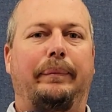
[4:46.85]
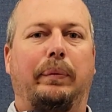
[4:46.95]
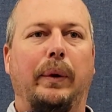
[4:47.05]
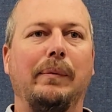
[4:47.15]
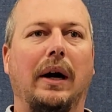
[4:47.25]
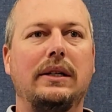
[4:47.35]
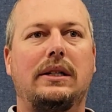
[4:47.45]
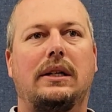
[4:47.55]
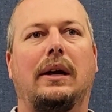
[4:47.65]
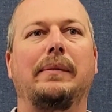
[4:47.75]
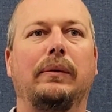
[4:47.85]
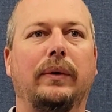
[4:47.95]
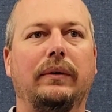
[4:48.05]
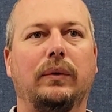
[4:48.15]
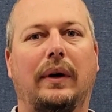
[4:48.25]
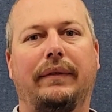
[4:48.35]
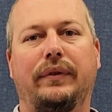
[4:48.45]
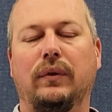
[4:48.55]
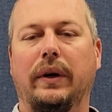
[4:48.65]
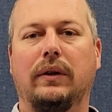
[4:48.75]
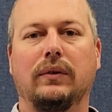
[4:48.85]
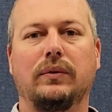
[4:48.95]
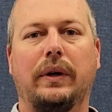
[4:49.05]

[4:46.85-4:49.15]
Pretty much. I mean, we'll have a few wrinkles.